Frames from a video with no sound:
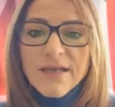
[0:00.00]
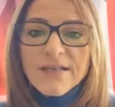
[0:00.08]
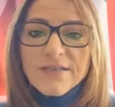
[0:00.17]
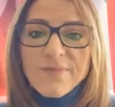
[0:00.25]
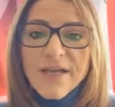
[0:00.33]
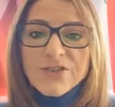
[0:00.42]

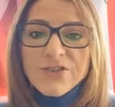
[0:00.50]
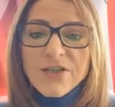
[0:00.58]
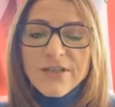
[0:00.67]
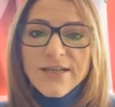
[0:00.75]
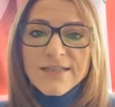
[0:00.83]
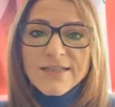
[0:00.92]
is
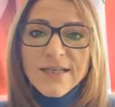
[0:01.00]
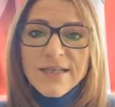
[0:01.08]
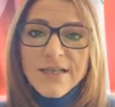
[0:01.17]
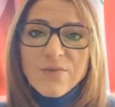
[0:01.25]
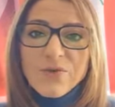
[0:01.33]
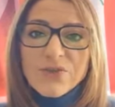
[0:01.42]
specialized
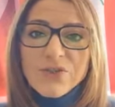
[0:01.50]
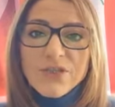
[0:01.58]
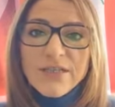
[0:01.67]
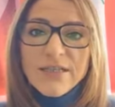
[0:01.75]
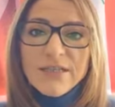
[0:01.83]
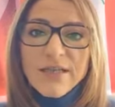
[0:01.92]
in
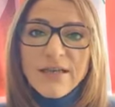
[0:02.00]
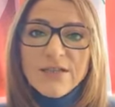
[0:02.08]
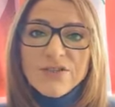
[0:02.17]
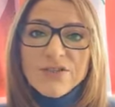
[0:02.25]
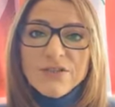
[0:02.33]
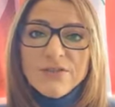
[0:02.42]
emotionally
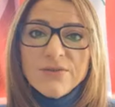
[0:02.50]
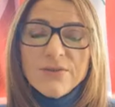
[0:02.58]
intelligent